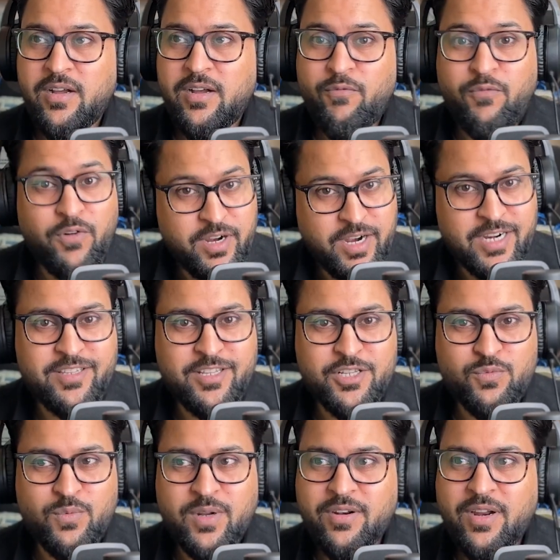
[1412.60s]
forget this
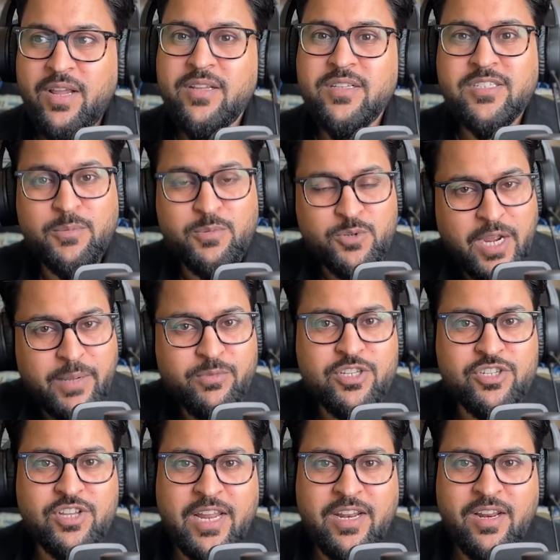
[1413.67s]
one, right? Subscribe this
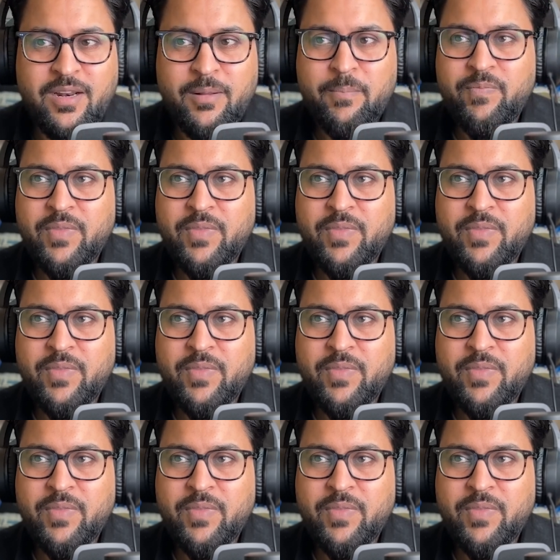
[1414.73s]
channel.